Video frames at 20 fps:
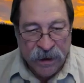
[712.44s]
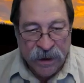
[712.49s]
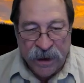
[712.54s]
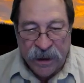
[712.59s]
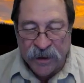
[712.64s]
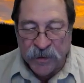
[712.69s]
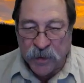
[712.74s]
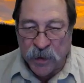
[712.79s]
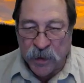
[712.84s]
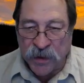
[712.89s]

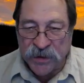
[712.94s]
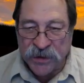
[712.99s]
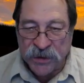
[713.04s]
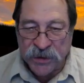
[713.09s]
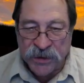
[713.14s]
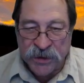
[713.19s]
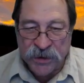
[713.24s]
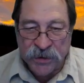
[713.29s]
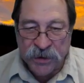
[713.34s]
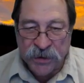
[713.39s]
each
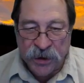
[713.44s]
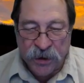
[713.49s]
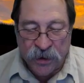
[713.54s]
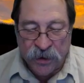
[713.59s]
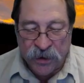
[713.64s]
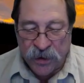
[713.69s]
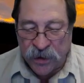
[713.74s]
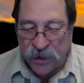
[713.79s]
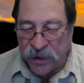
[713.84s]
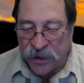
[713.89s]
person shoot,
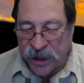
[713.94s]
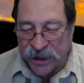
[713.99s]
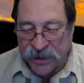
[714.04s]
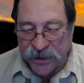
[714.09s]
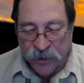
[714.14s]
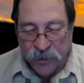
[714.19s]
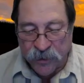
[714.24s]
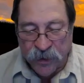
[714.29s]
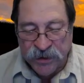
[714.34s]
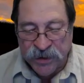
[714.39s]
you got
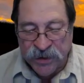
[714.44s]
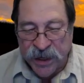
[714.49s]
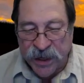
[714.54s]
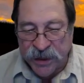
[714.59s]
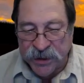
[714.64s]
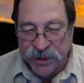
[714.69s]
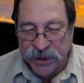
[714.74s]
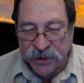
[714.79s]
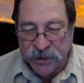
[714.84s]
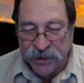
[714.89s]
their
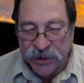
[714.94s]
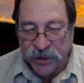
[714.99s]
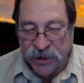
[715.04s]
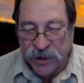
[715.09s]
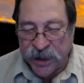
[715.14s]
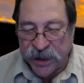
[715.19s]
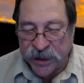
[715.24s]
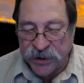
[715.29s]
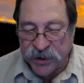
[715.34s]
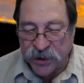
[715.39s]
rotation. So
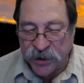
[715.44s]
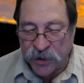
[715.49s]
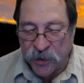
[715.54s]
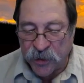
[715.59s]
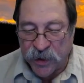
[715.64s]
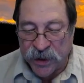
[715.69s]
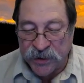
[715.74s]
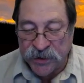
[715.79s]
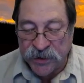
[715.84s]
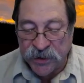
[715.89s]
you got shooter
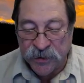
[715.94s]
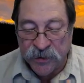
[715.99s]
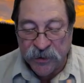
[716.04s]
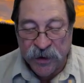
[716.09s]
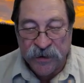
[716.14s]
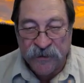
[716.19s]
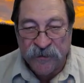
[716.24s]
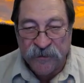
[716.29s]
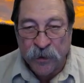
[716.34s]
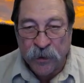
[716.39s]
1, 2,
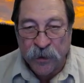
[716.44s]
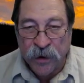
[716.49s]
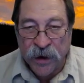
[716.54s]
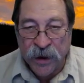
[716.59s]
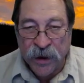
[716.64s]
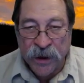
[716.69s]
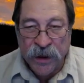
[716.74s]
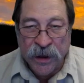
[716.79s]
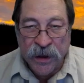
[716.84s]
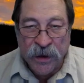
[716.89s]
3, and 4.